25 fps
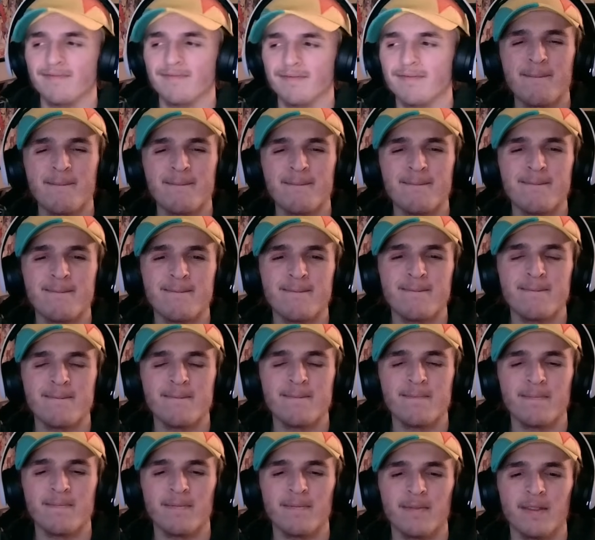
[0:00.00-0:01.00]

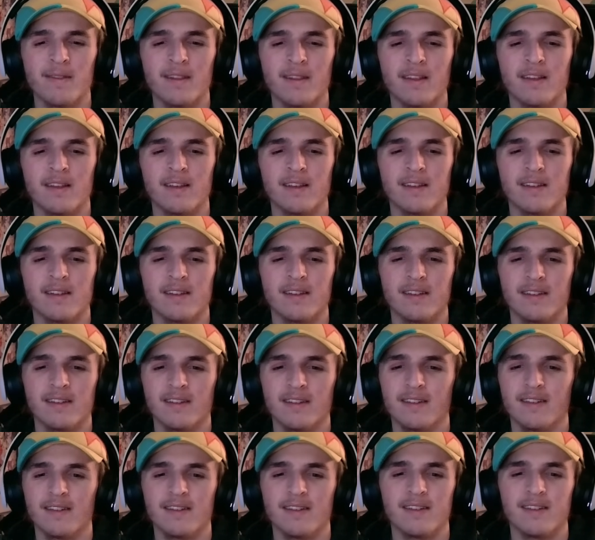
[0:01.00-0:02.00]

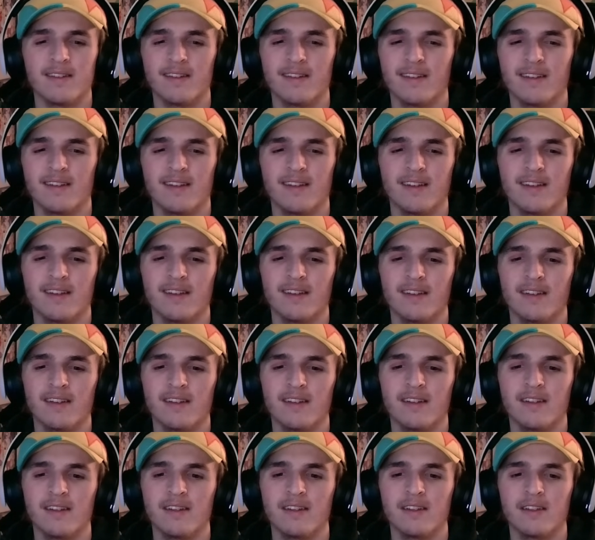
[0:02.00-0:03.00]

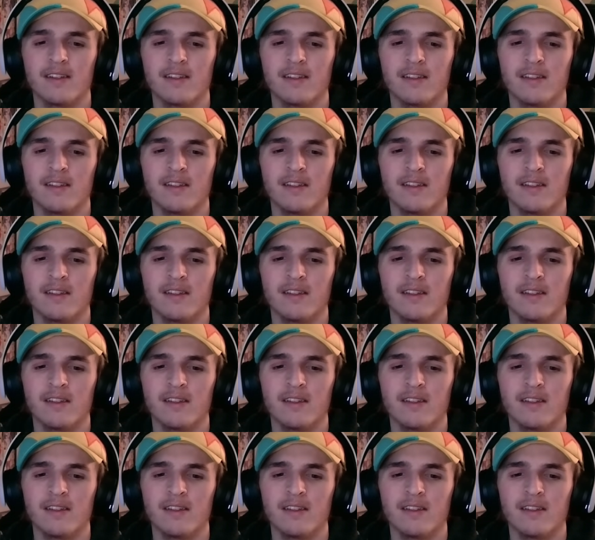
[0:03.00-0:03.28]
[no speech]